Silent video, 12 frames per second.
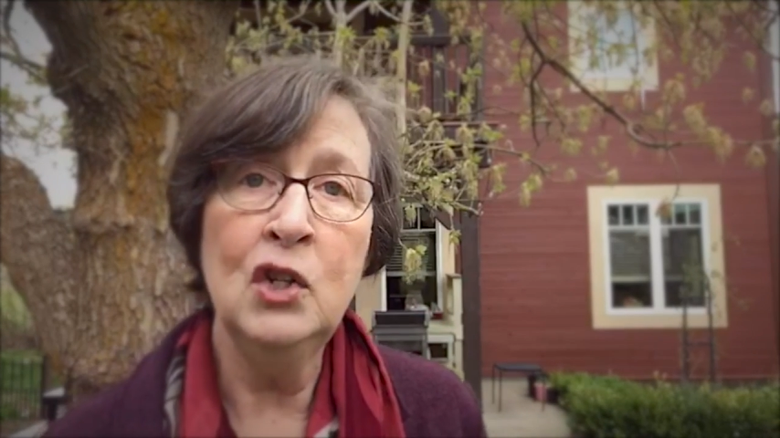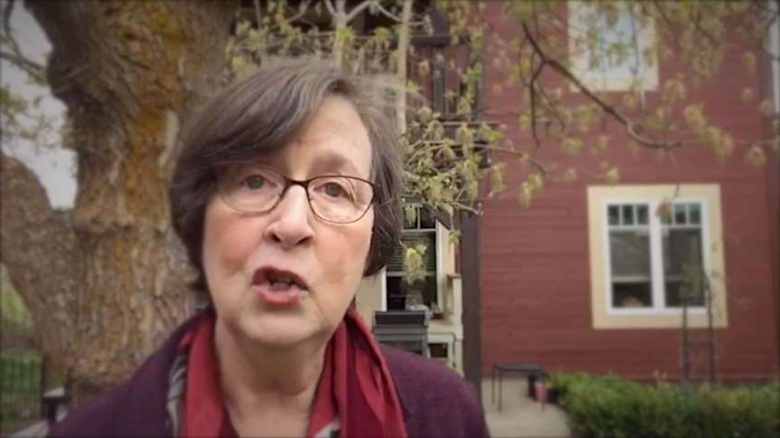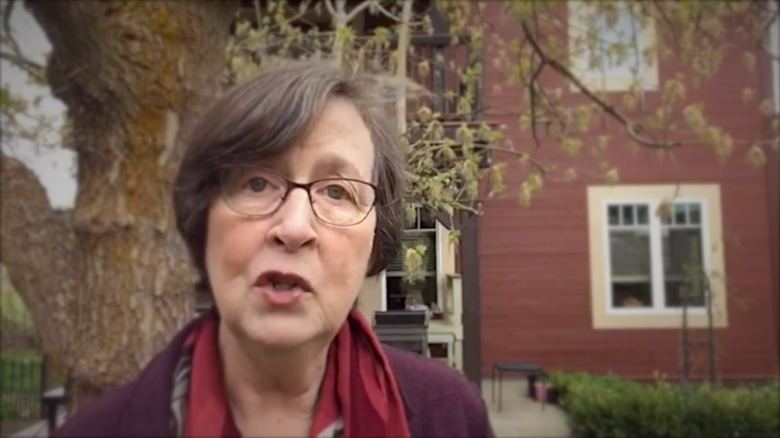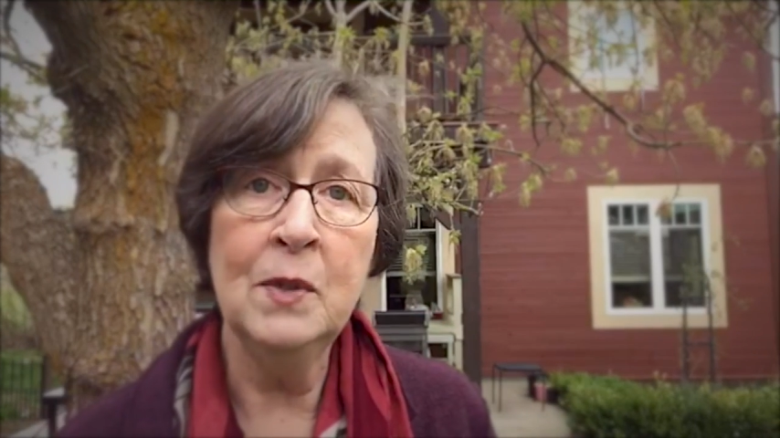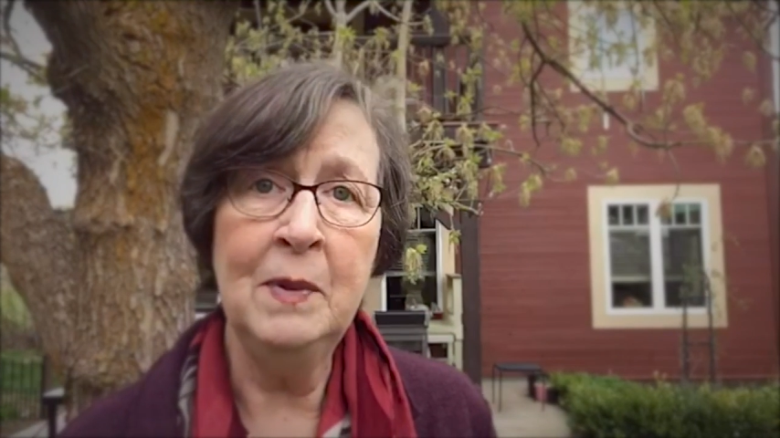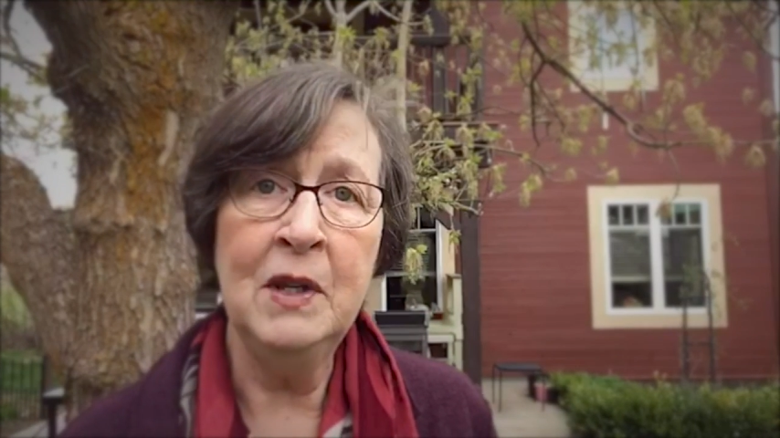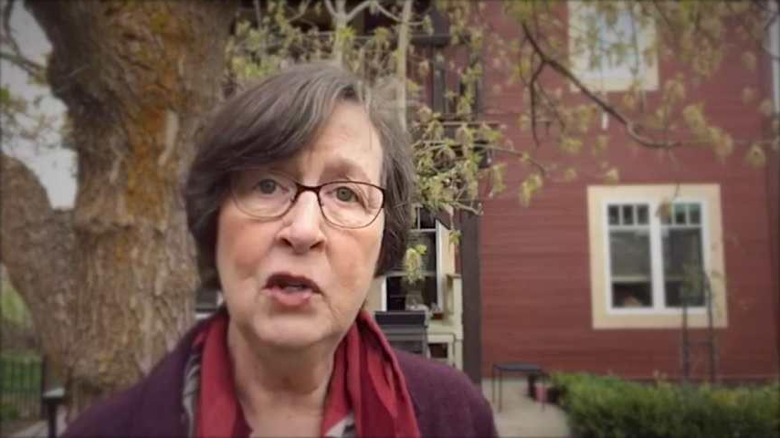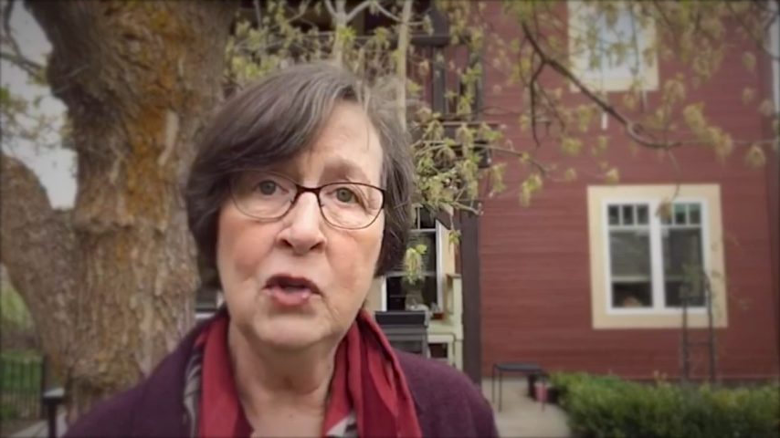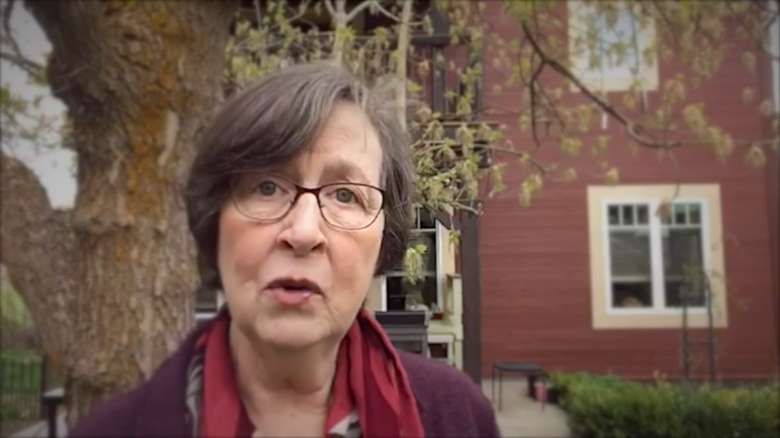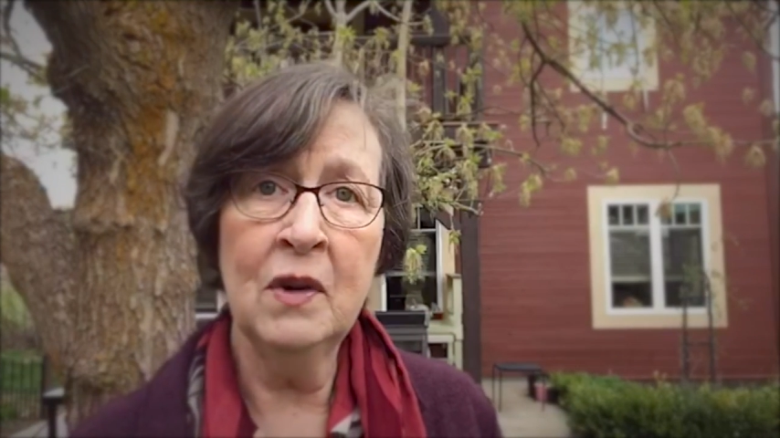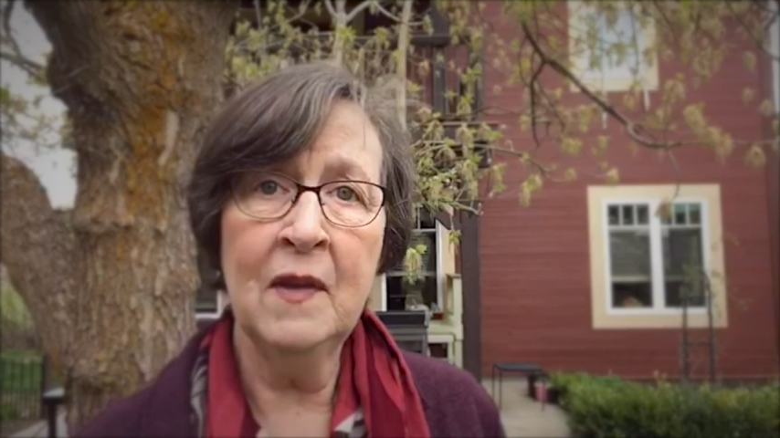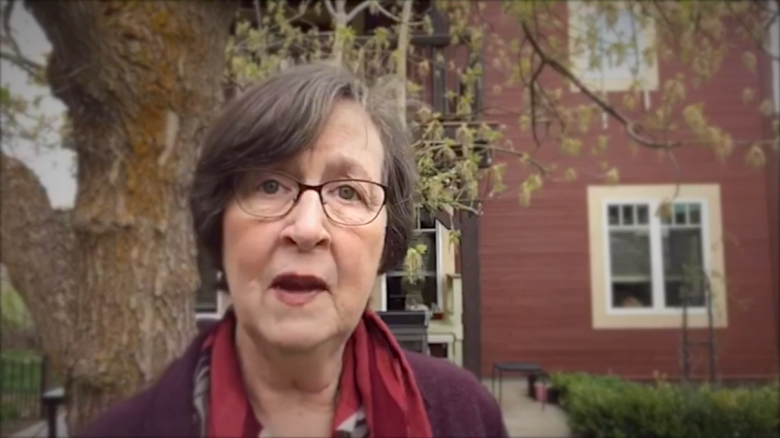you to be
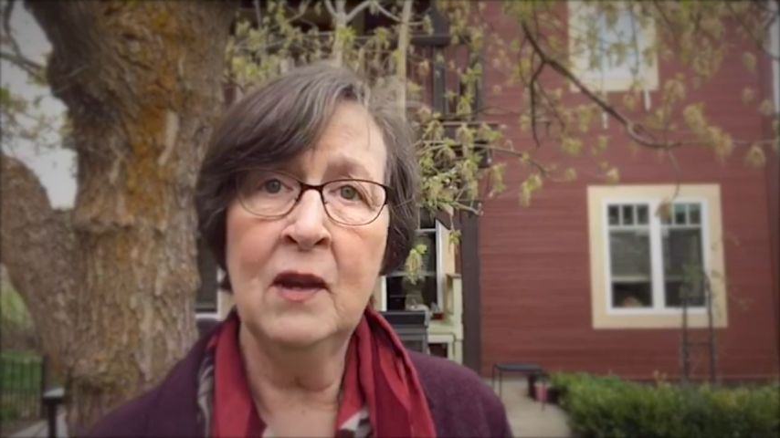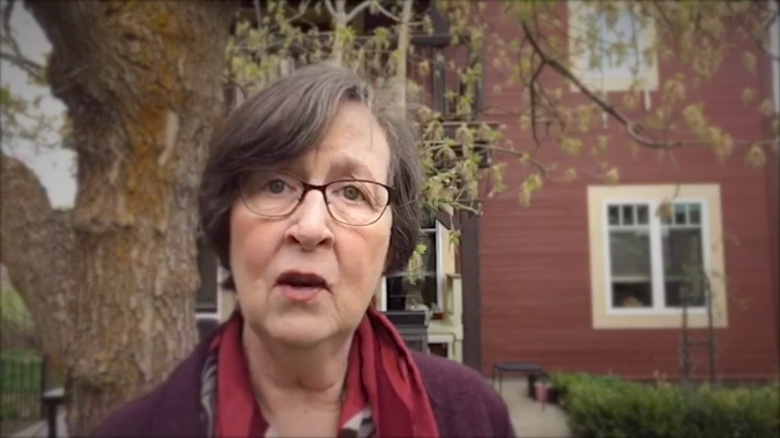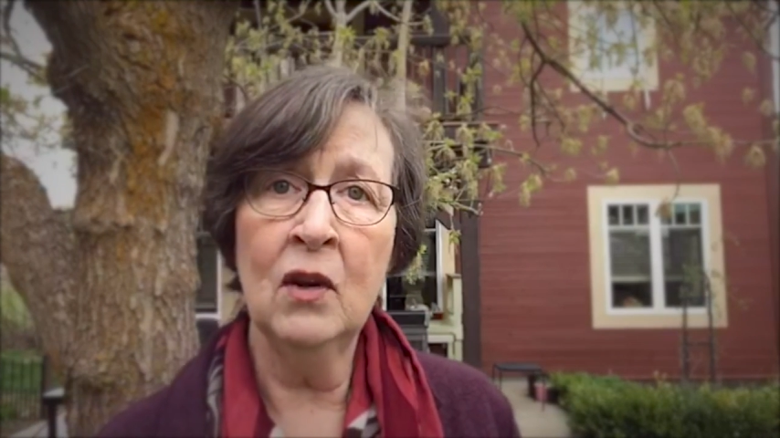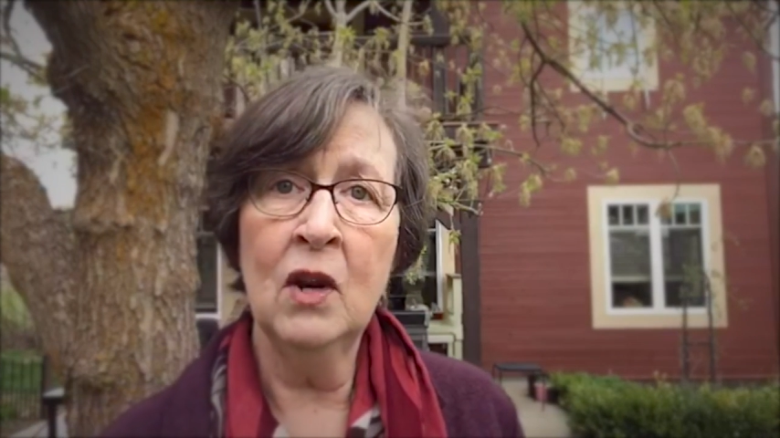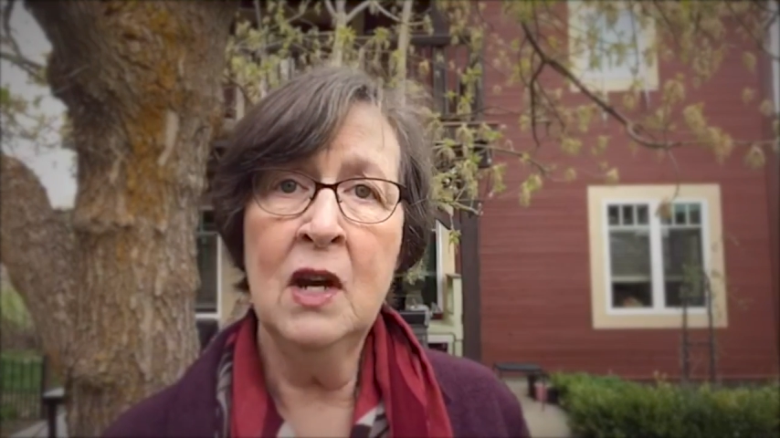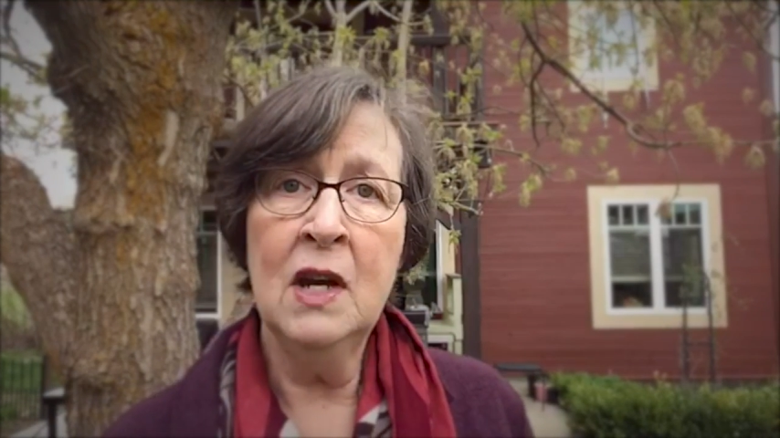sure that you're